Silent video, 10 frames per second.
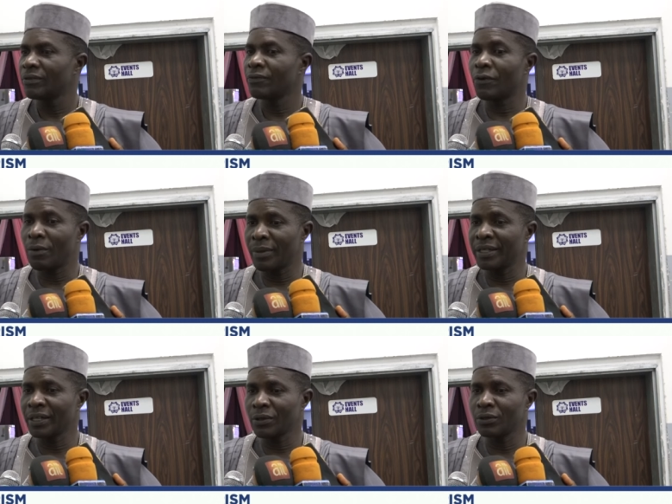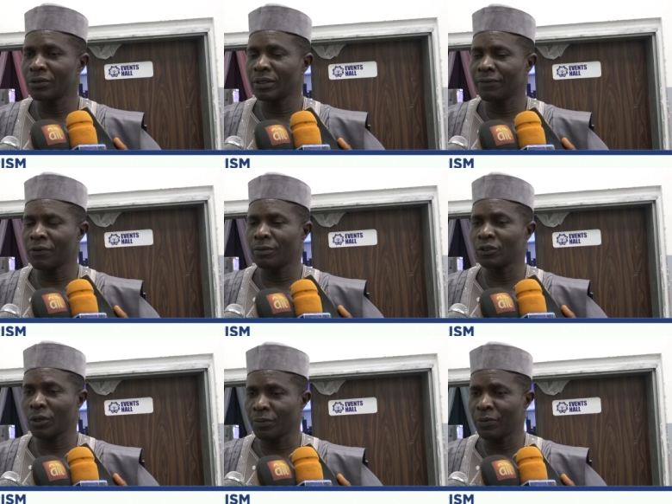from medical, from
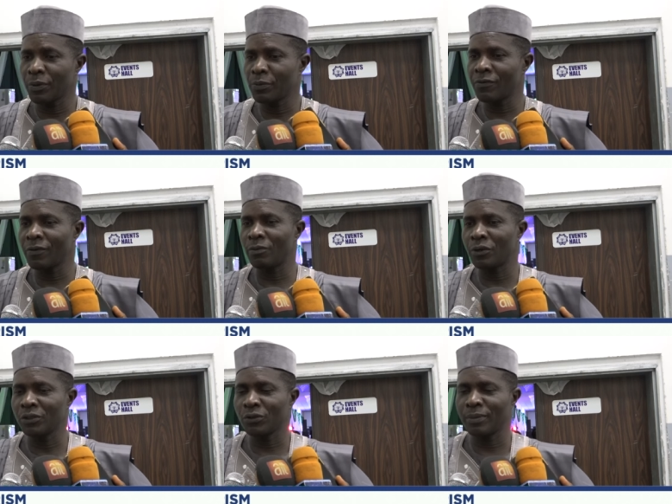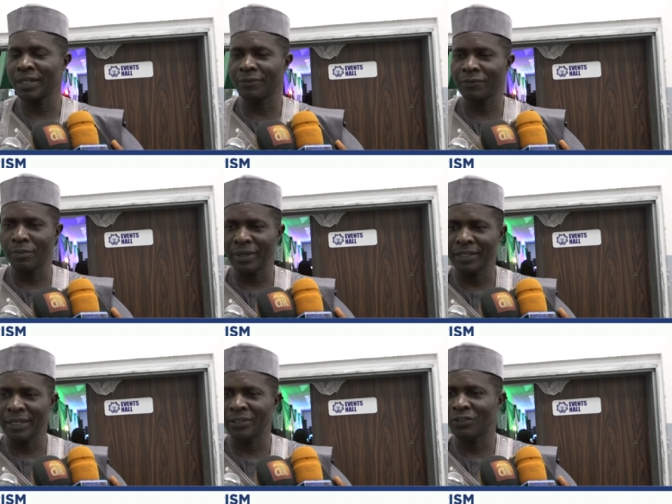stopping people from going to med for
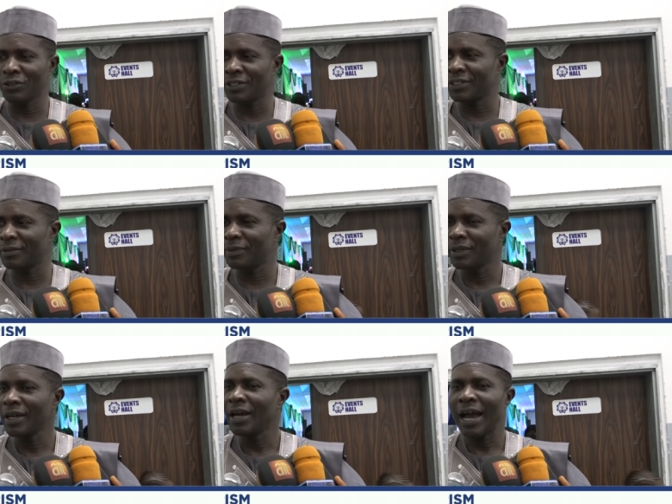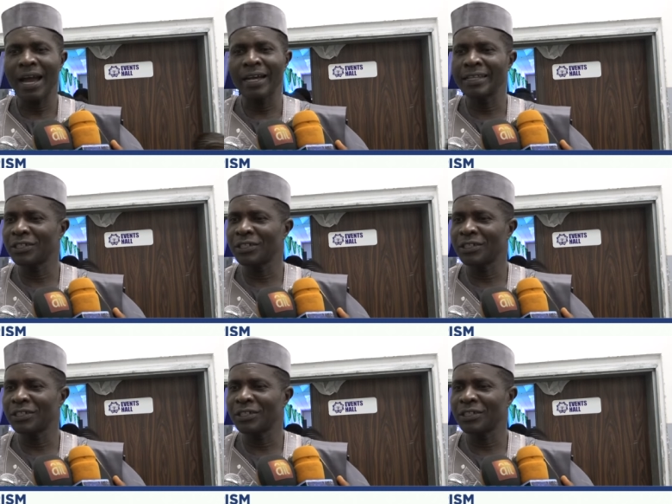medical tourism. I can